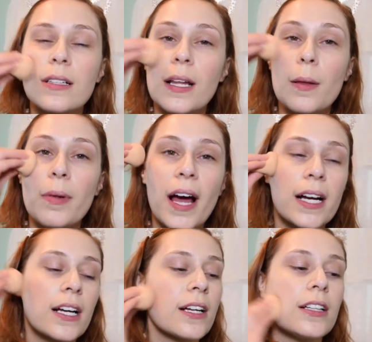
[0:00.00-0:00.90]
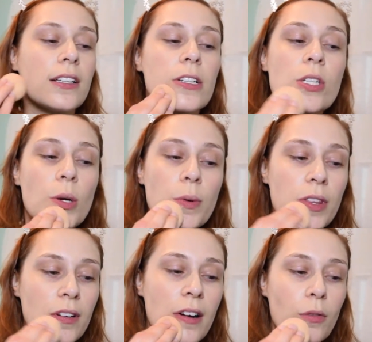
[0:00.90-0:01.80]
in the black and clear too with
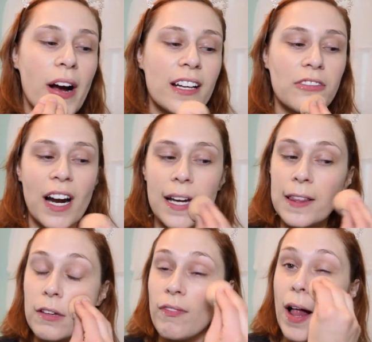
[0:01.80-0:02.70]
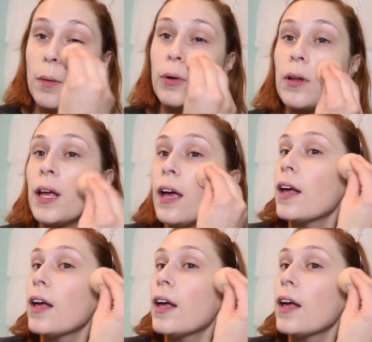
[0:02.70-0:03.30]
the red white writing the infallible